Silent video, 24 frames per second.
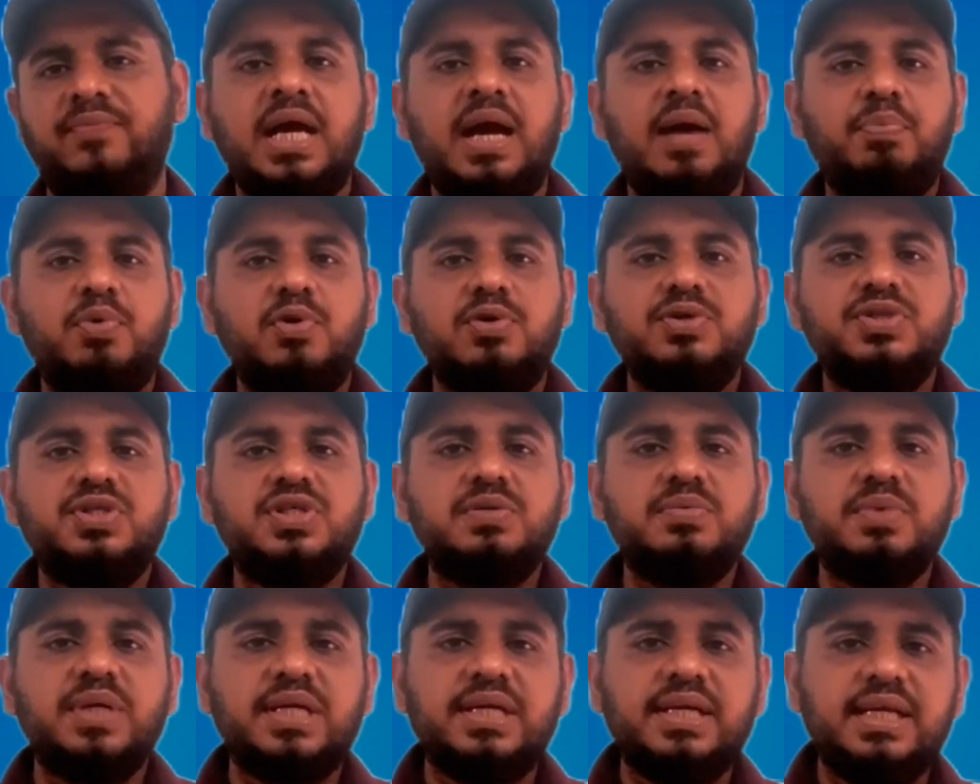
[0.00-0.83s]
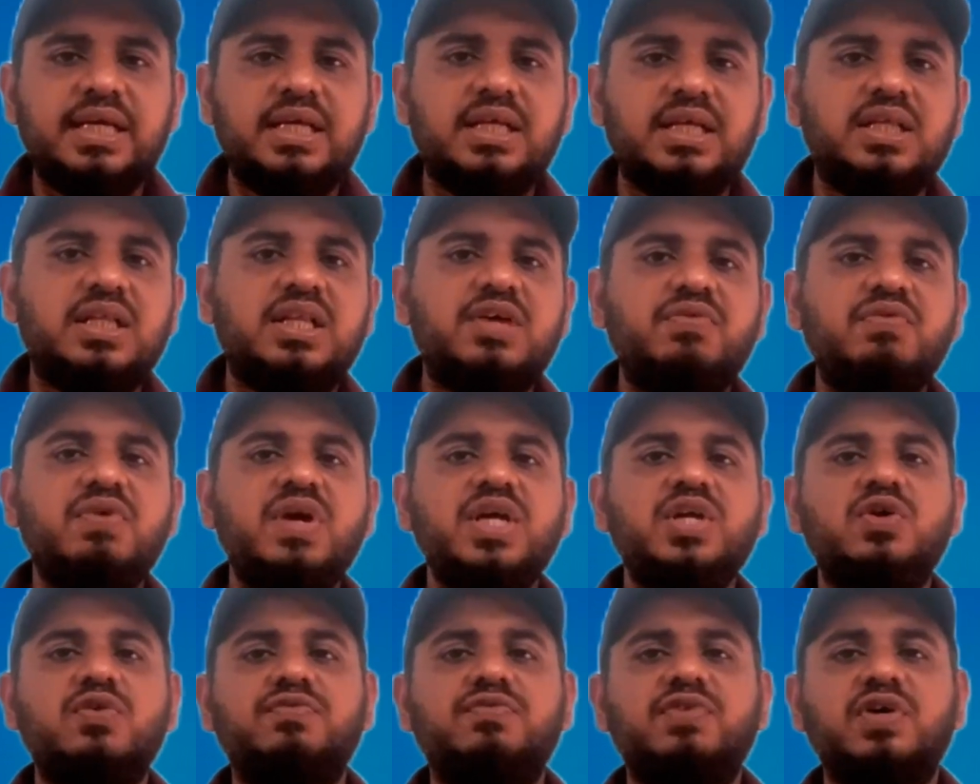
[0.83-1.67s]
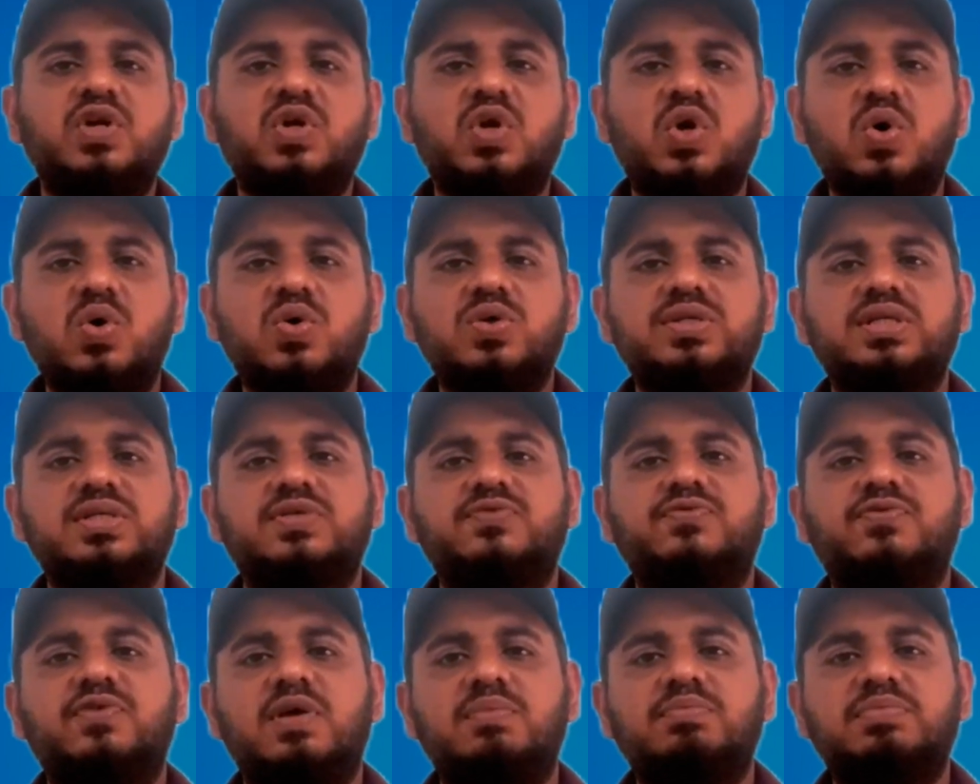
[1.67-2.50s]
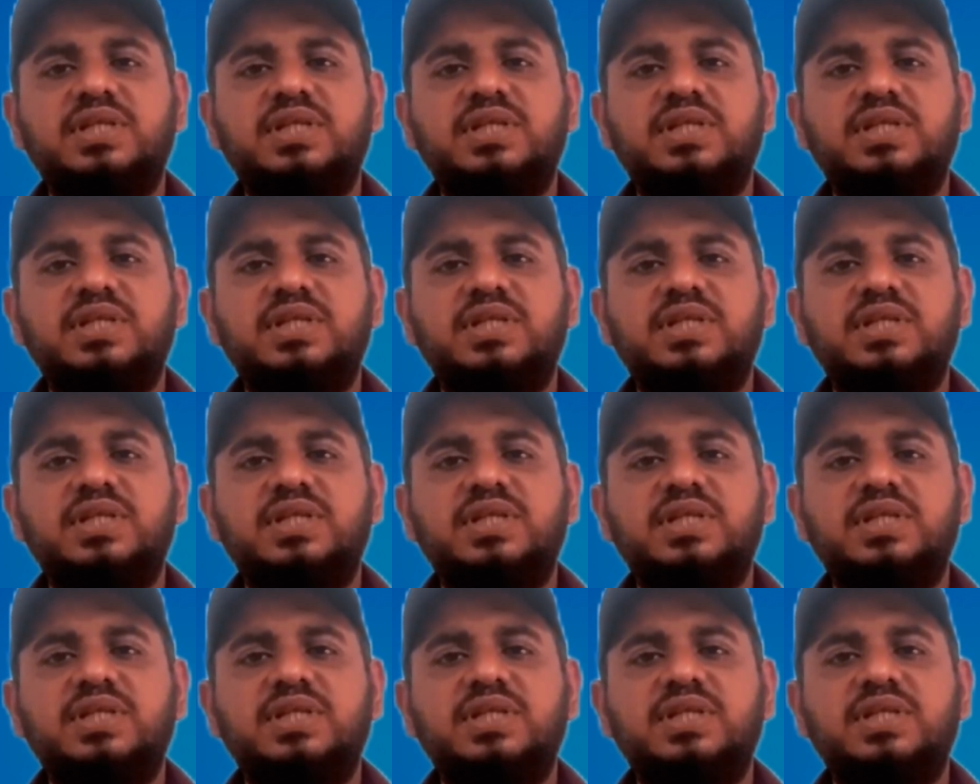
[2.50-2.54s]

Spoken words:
Approximately, the weight of a cross is from